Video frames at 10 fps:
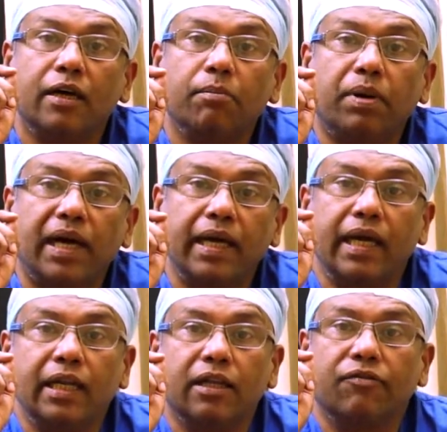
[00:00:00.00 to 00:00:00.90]
by
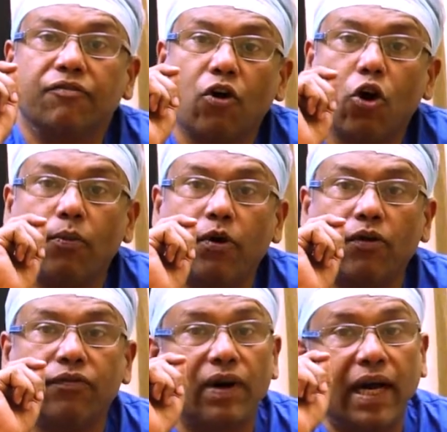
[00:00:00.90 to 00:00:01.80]
in the form
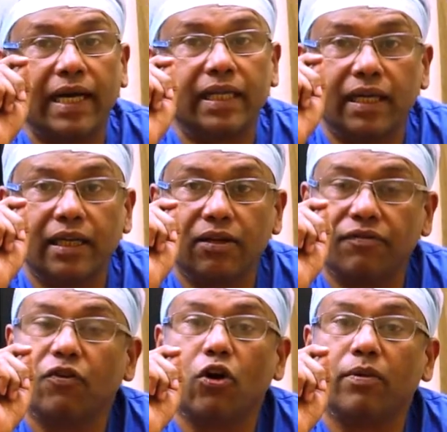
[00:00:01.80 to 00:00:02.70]
of either in the
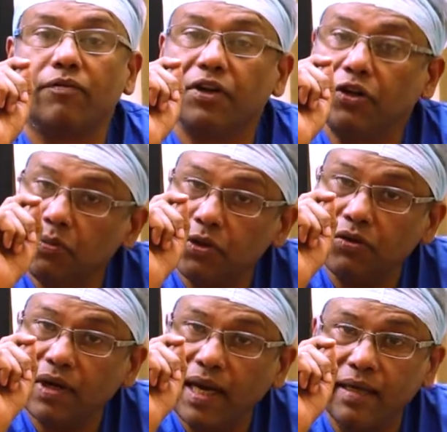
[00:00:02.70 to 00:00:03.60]
form of a
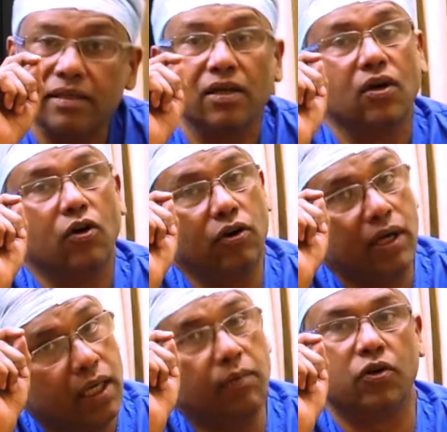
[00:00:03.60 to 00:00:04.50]
pneumothorax or
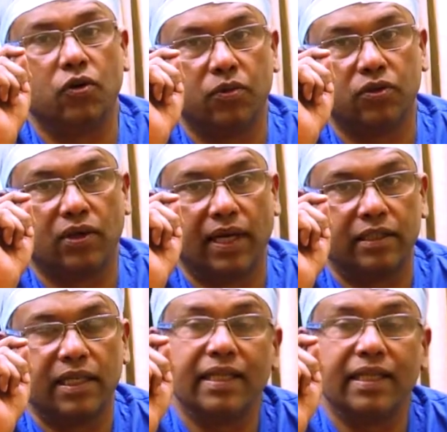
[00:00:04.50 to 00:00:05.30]
a hemopneumothorax,